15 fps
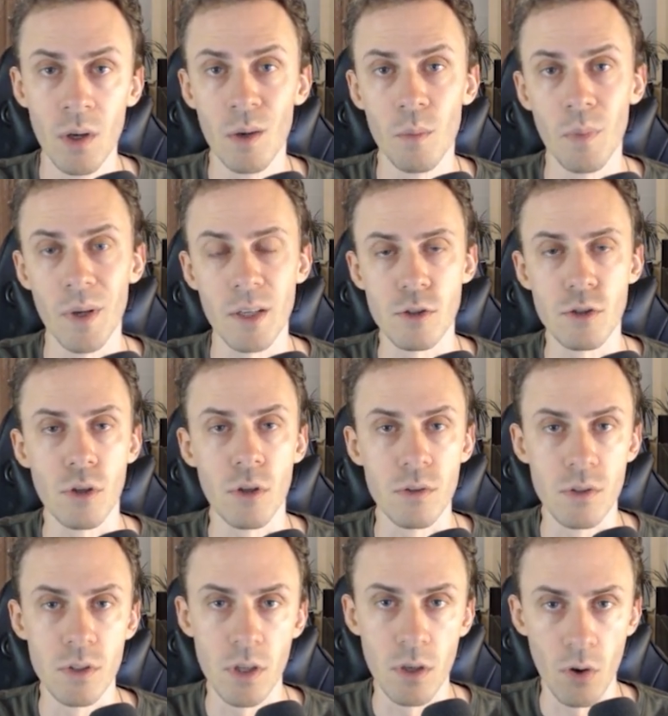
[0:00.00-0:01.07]
but it's
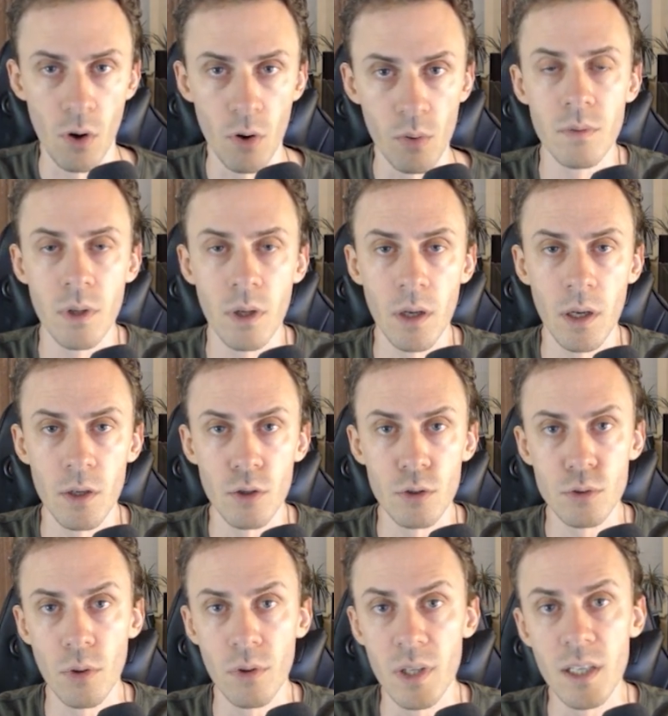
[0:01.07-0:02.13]
not zero. And
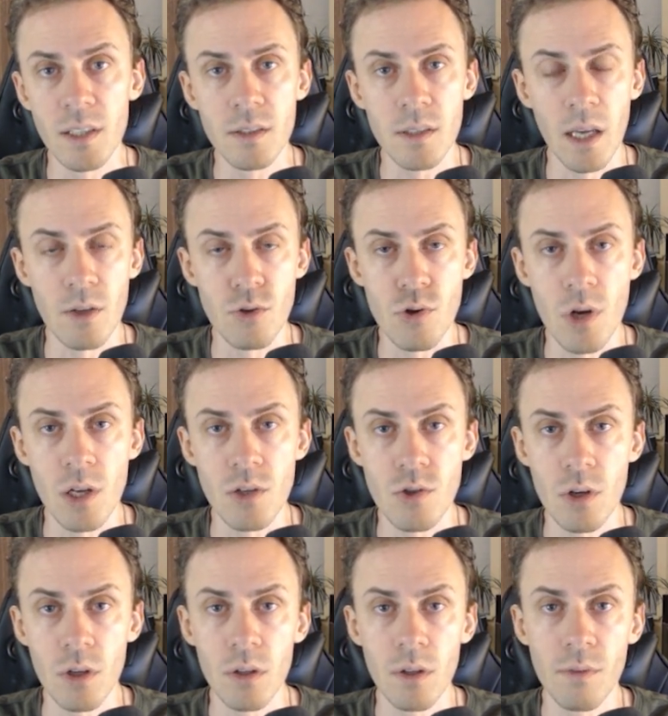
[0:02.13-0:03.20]
also things can change
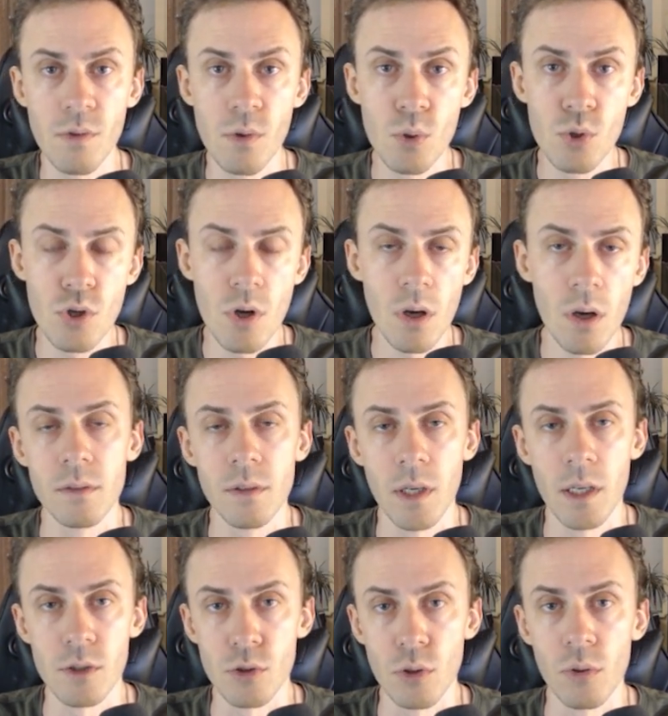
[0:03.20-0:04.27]
in the future,
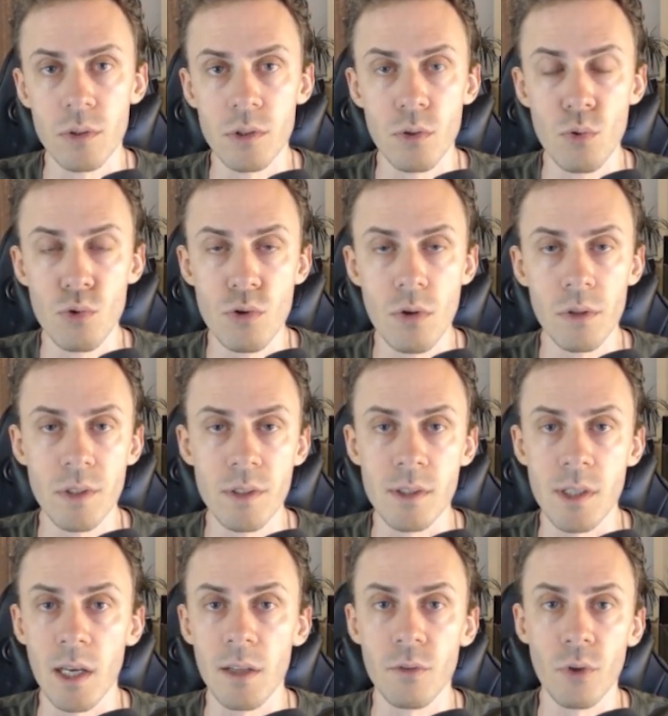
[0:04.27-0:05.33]
and so as usual,
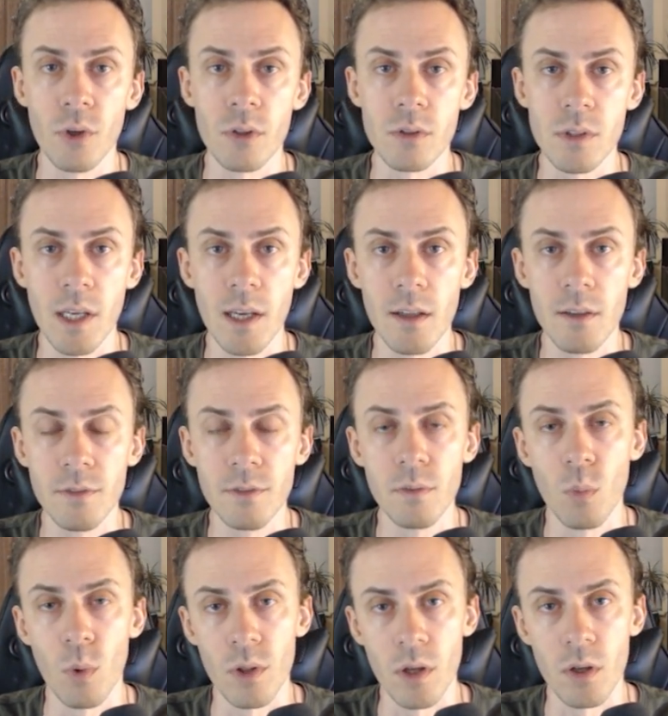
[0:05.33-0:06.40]
decide for yourself
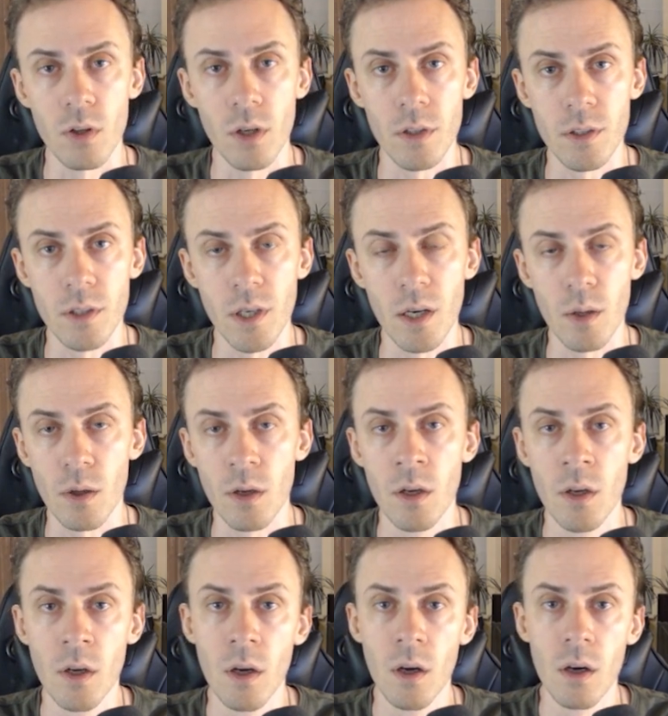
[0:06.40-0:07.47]
whether or not you're gonna
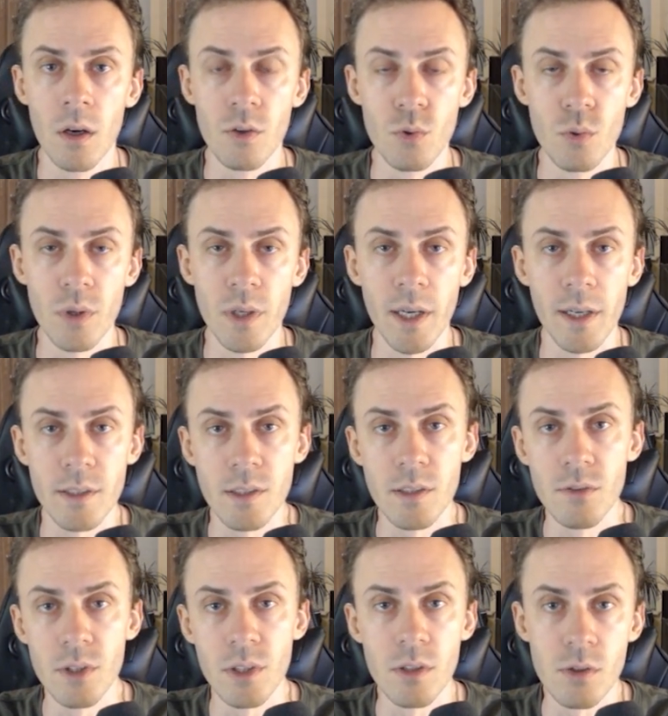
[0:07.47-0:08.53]
do any
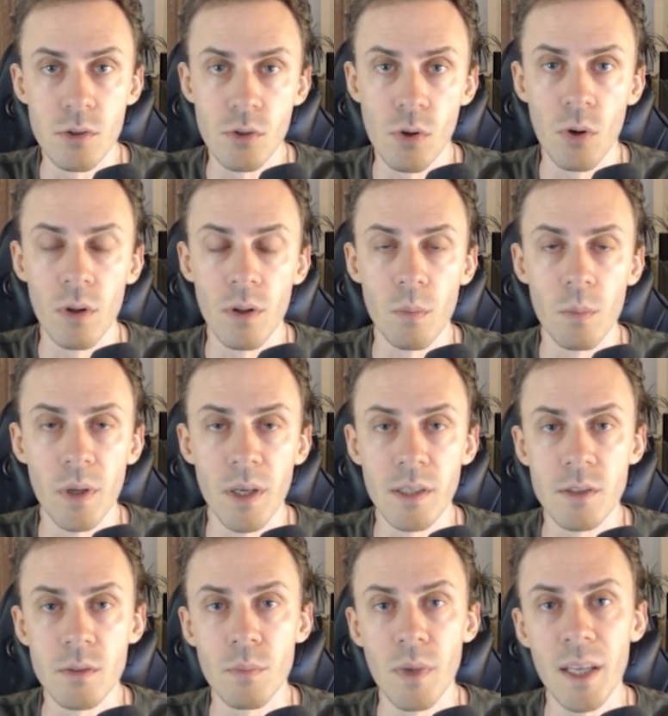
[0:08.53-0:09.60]
activities on the
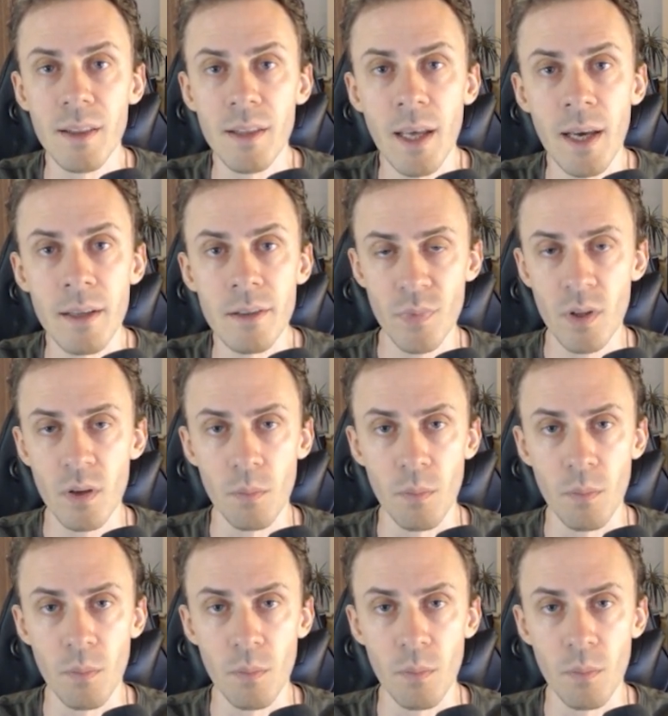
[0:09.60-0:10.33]
base mainnet.